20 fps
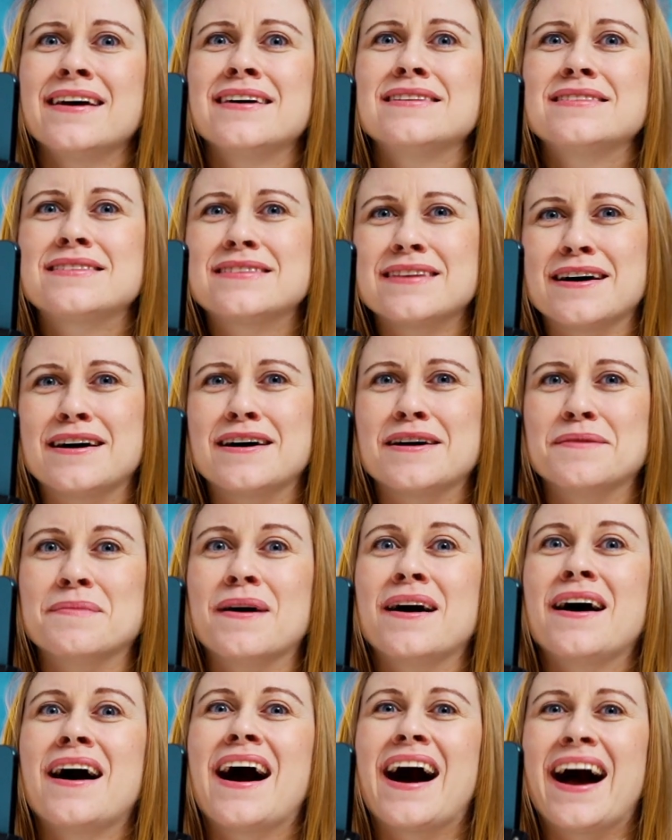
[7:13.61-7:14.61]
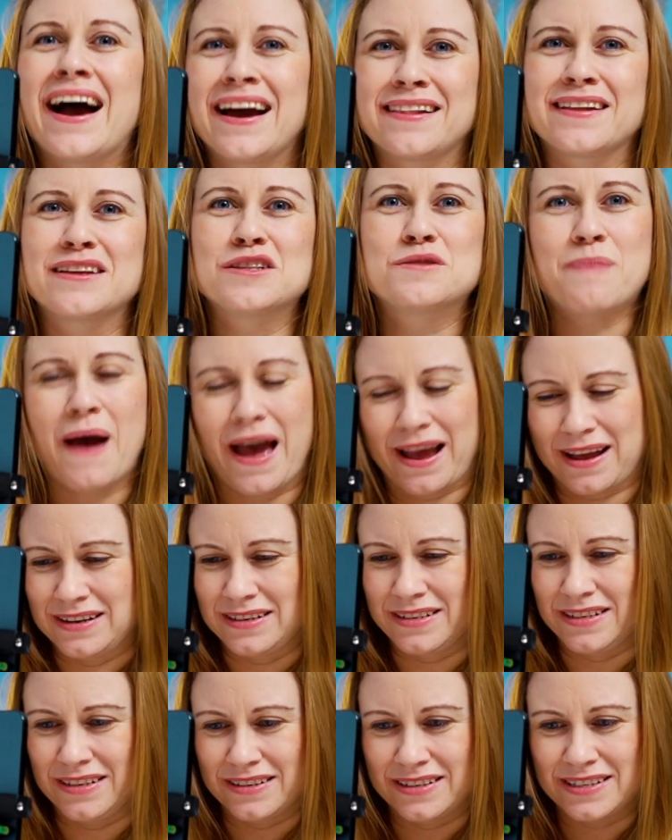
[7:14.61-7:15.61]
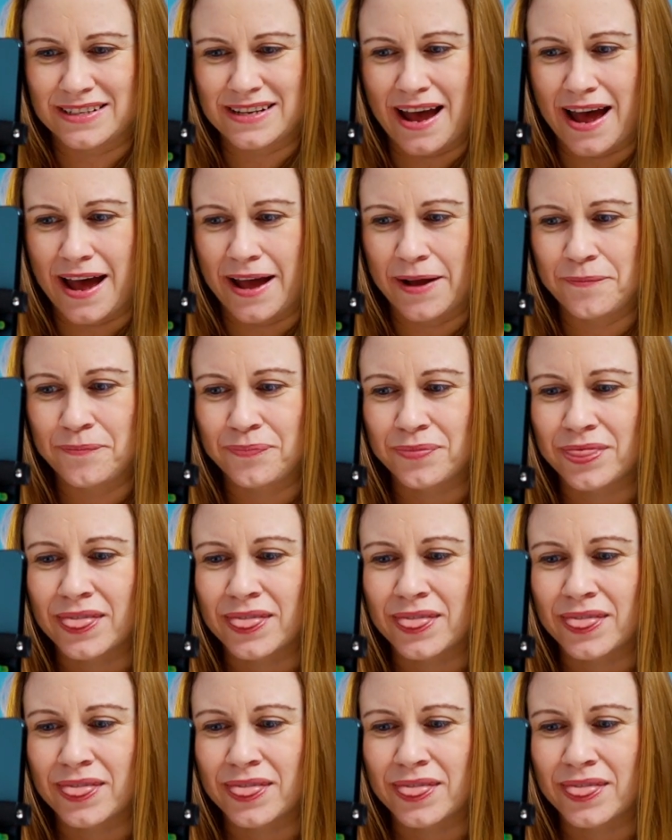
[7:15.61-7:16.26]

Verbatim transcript: some highlights back into your sky.